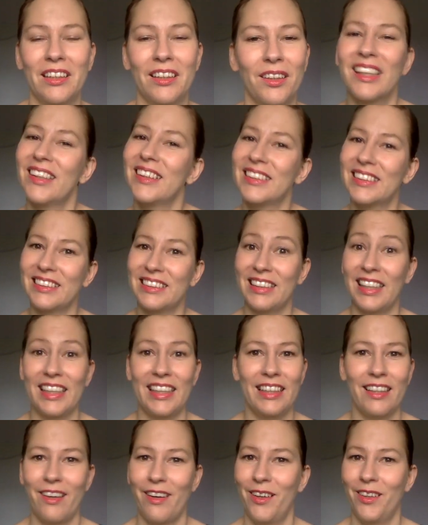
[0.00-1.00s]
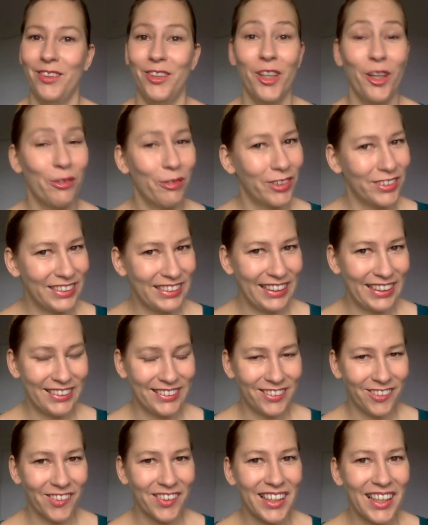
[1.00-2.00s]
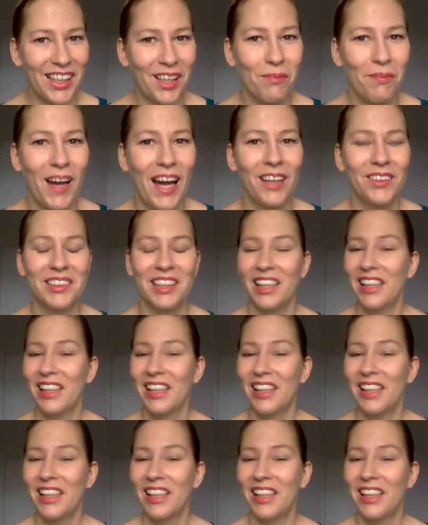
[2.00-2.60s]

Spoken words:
because they know what they're talking about.